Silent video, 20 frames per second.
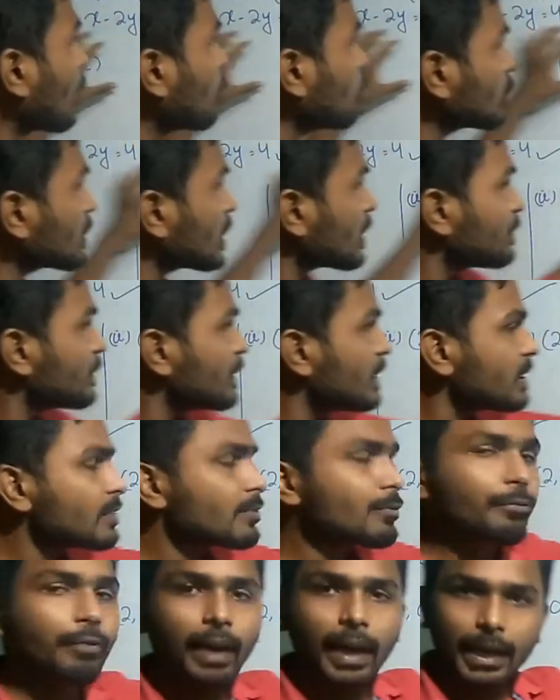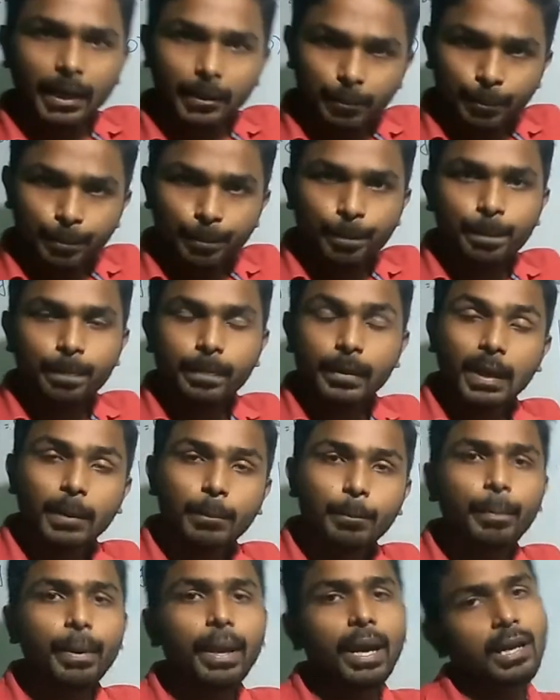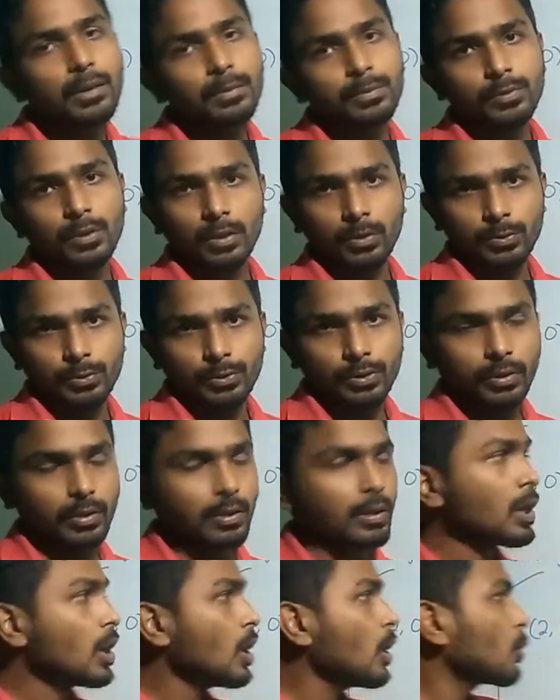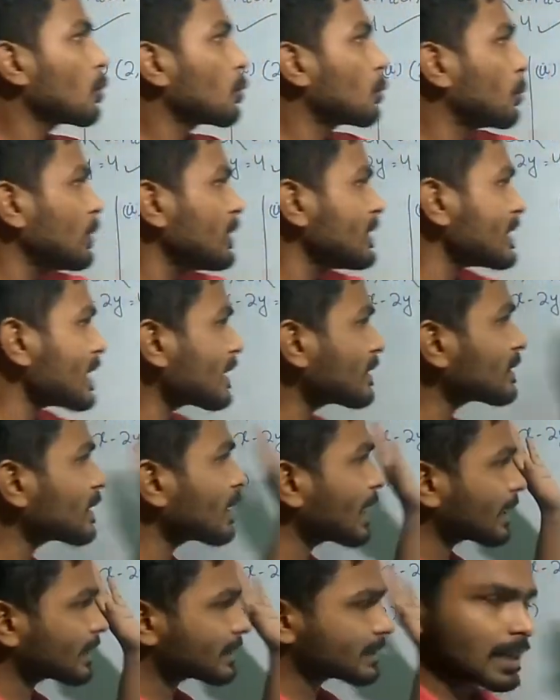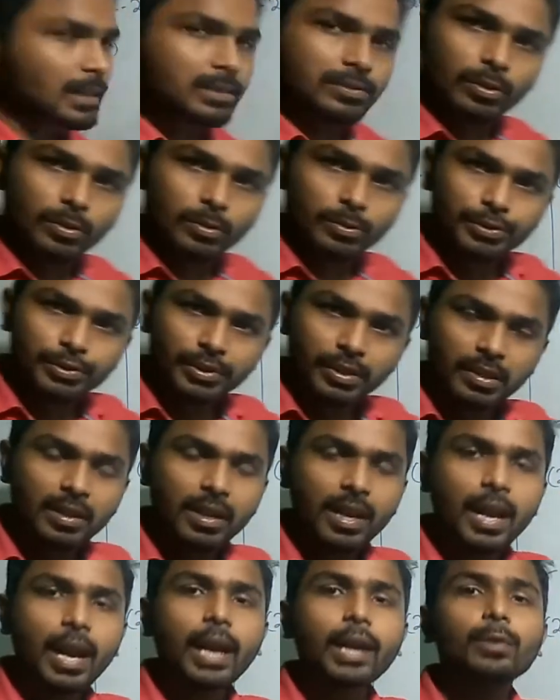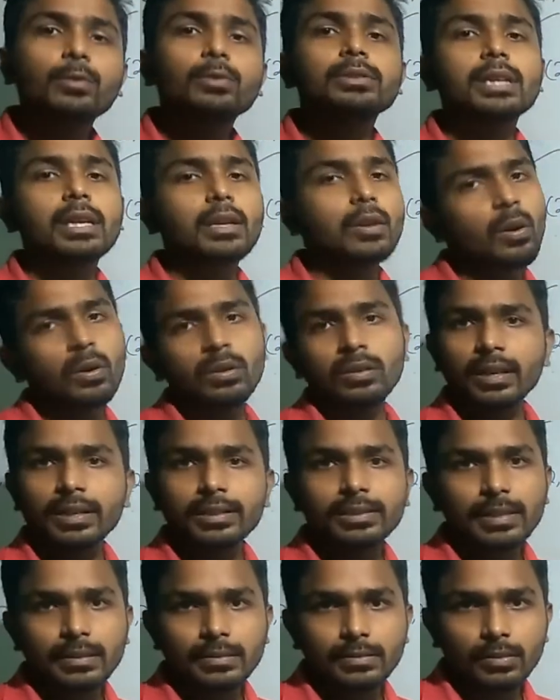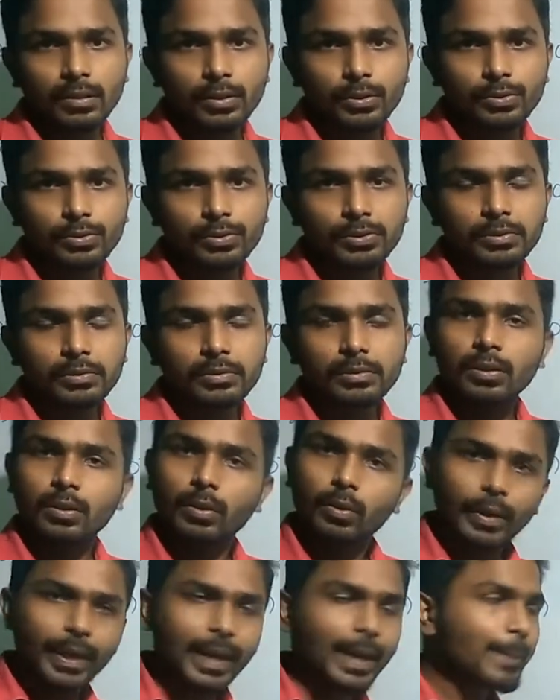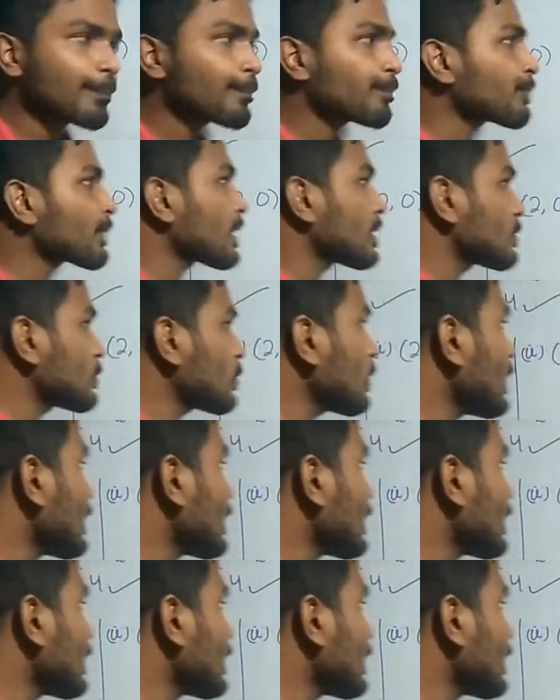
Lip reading: out of this 5 pair of solution which are the exact solution and which are not the exact solution. Okay, so